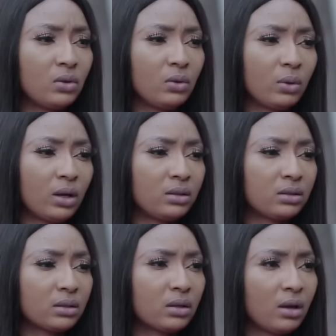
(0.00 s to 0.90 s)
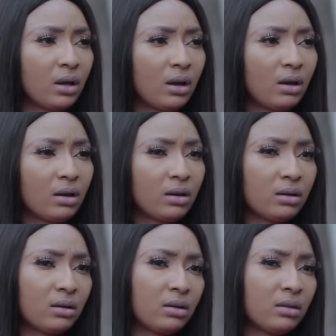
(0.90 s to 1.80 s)
you, and
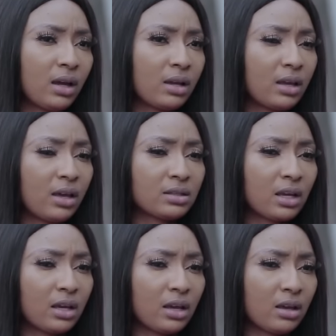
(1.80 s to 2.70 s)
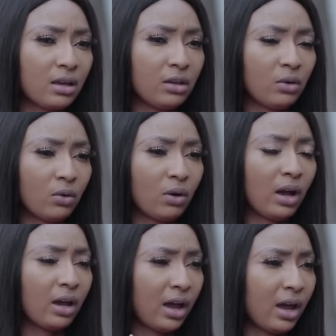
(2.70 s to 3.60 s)
in that case, I
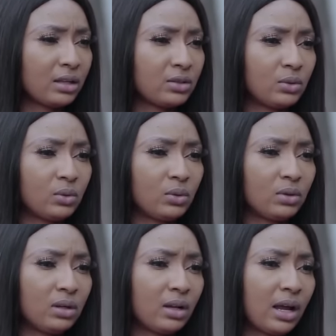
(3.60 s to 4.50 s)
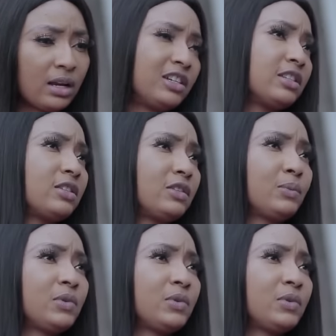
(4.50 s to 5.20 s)
had to alert the